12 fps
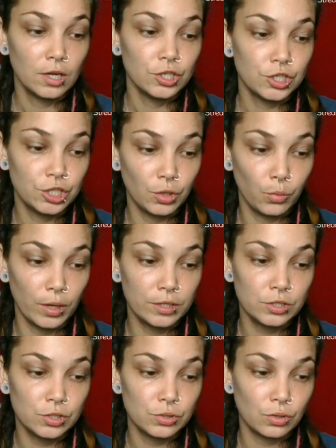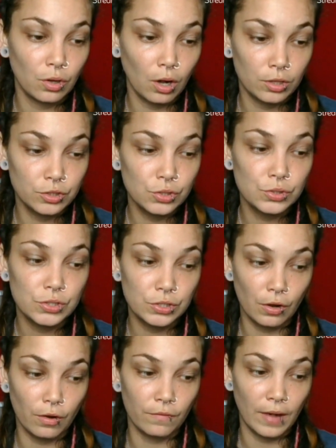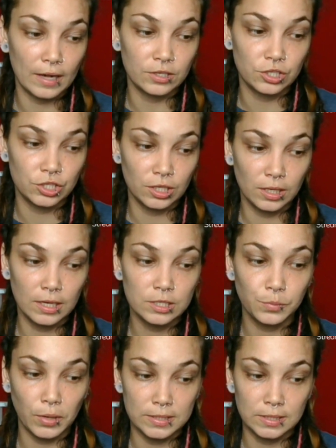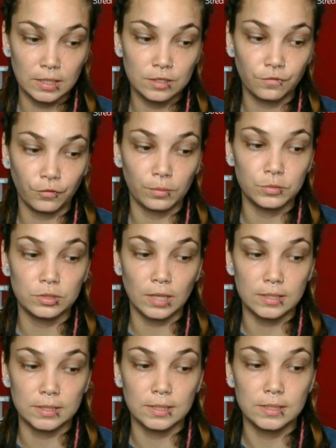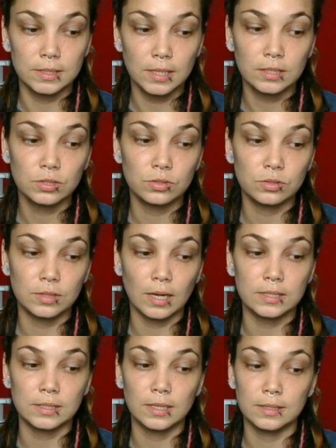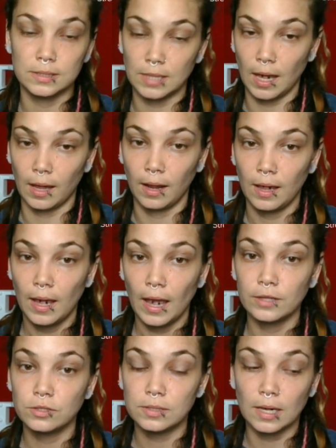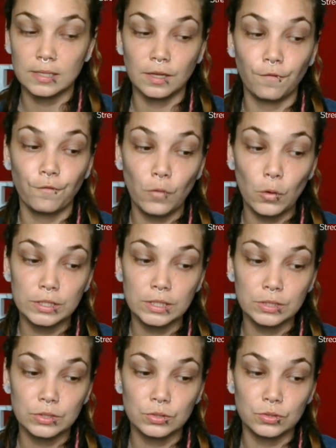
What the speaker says: She went on to serve as Chile's president from 2006 to 2010 and 2014 to